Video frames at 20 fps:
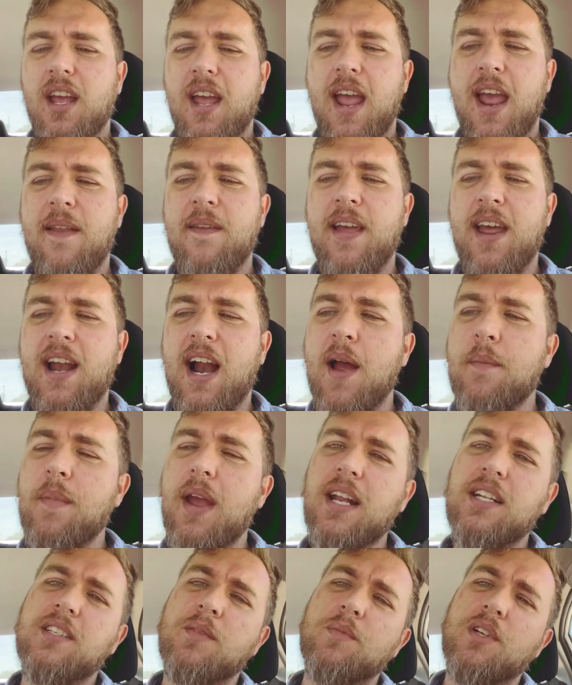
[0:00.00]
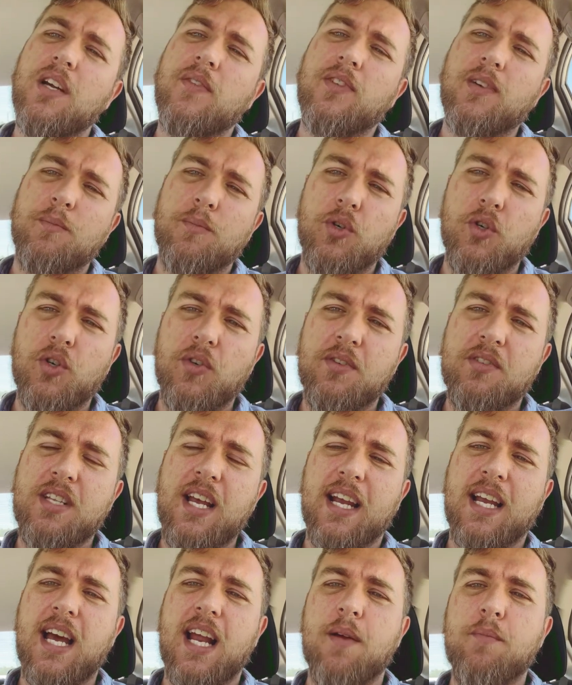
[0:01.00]
And then I made some different moves
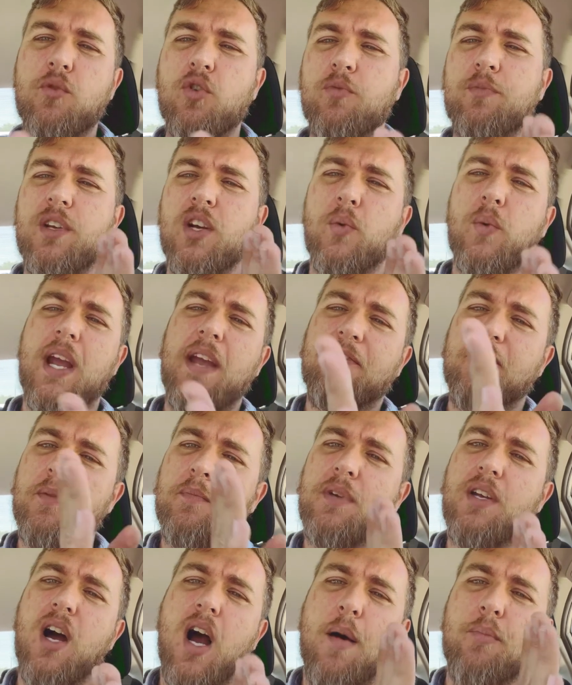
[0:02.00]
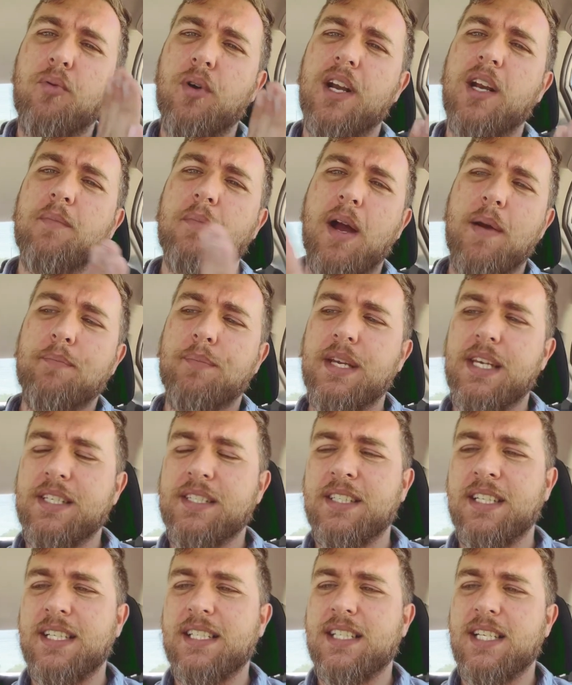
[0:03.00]
that kind of moved me away from me operating my
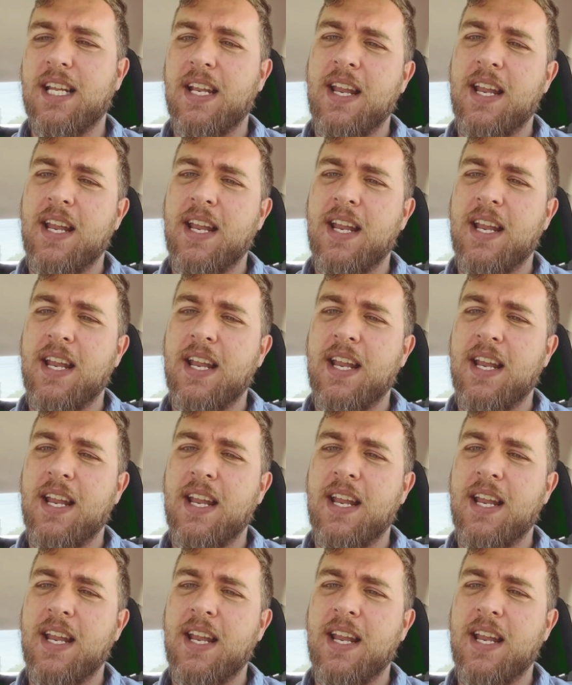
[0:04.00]
business.